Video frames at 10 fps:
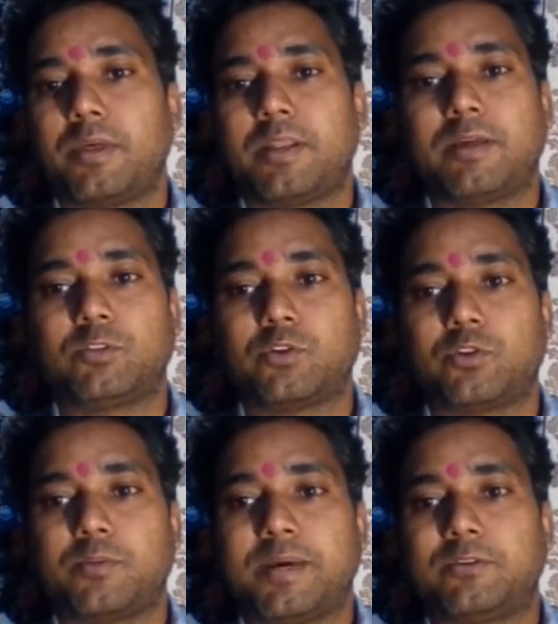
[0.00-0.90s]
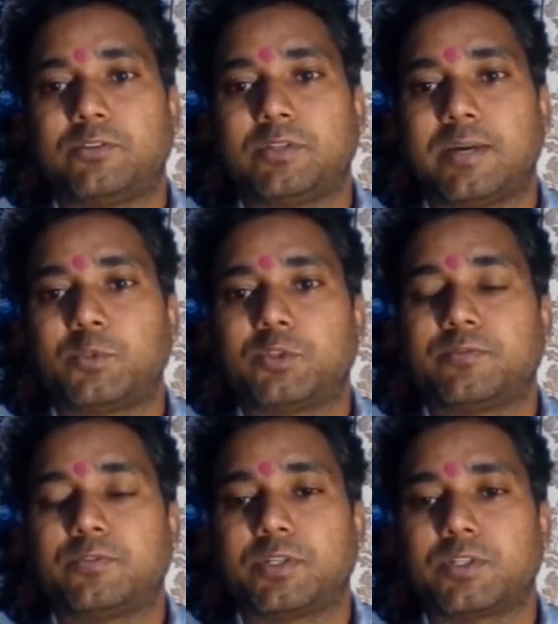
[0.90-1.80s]
Then I will talk about types
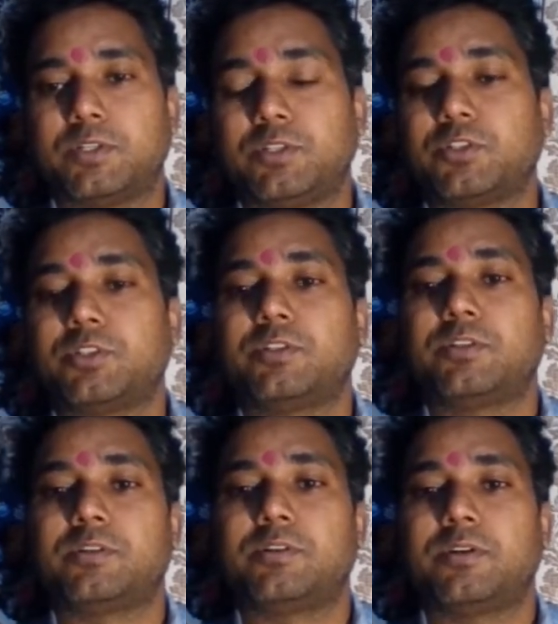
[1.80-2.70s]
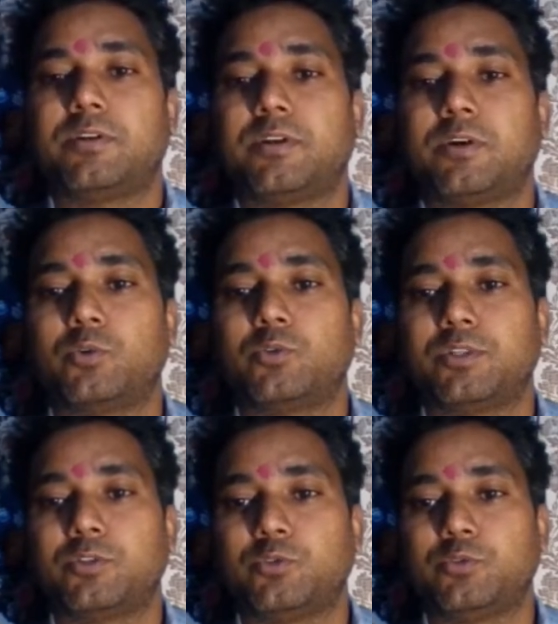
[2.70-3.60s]
of translation
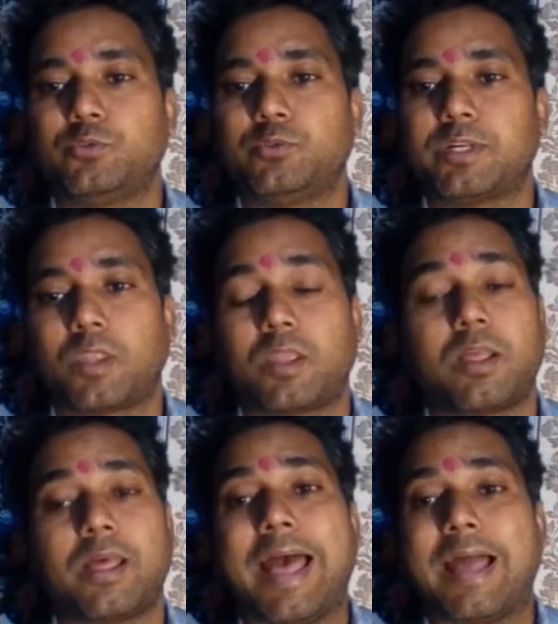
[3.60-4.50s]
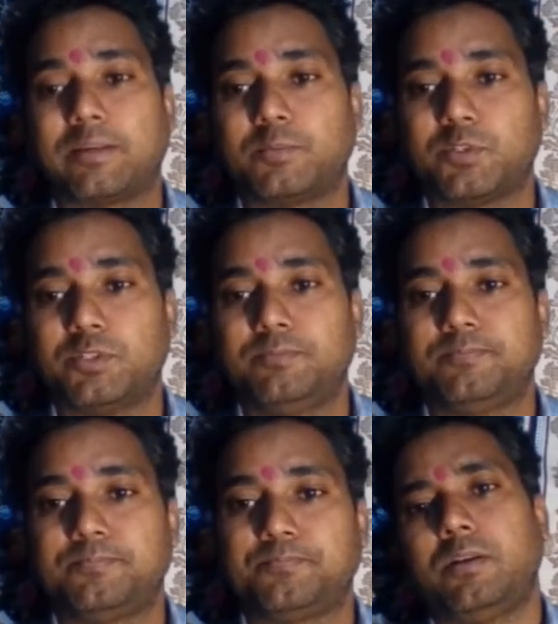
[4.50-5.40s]
according to Jakobson,
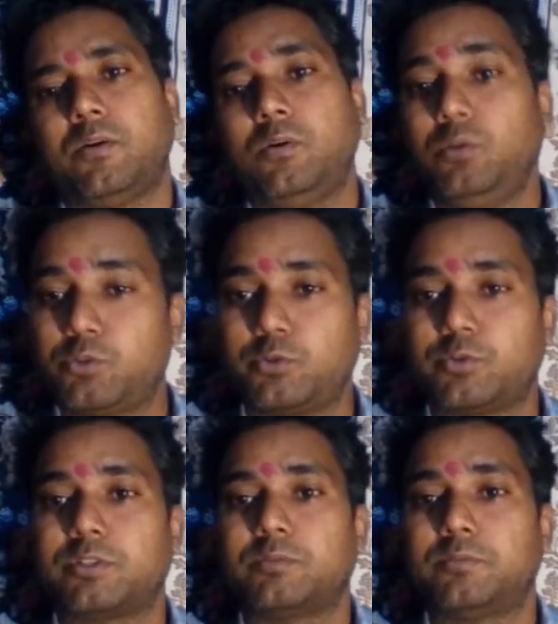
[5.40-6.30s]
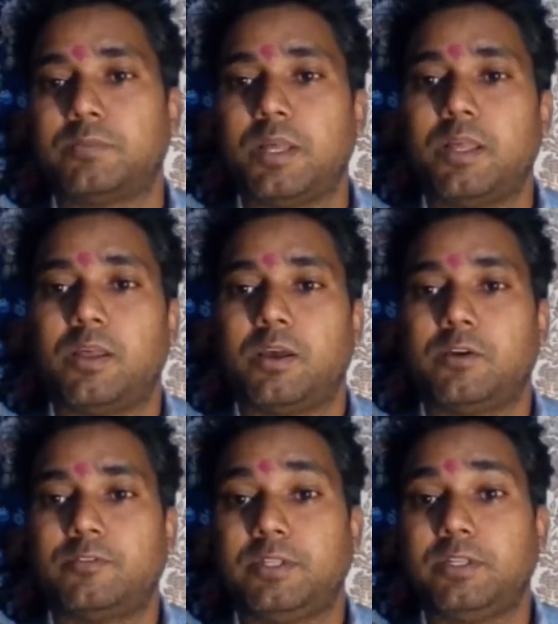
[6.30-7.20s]
and also some
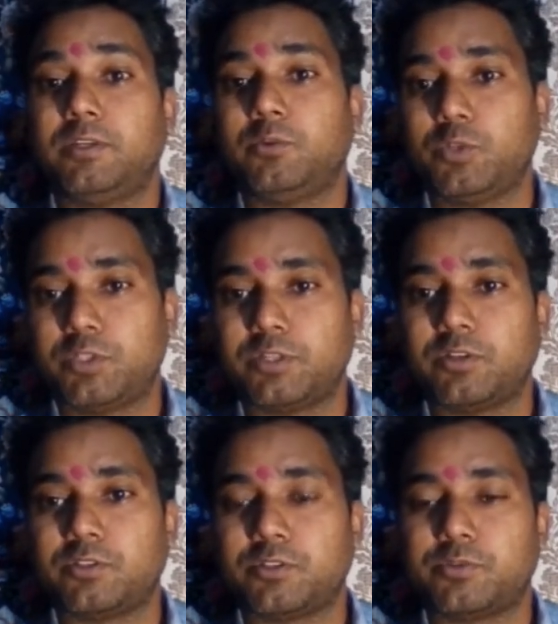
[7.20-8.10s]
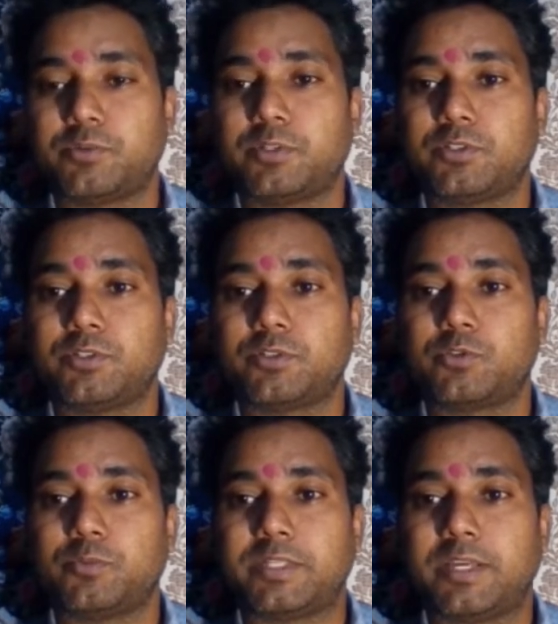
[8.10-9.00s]
of the linguistic considerations
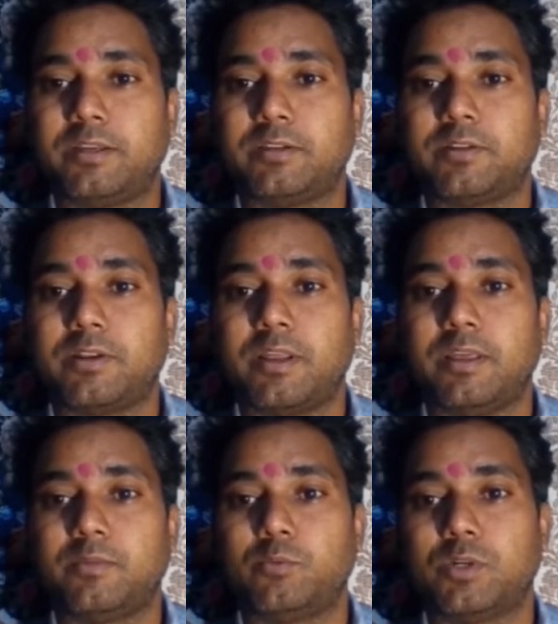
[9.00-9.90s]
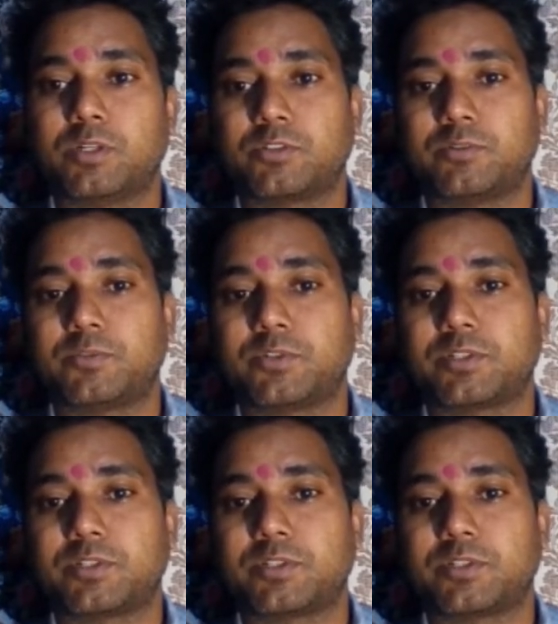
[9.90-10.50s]
to be taken in the works of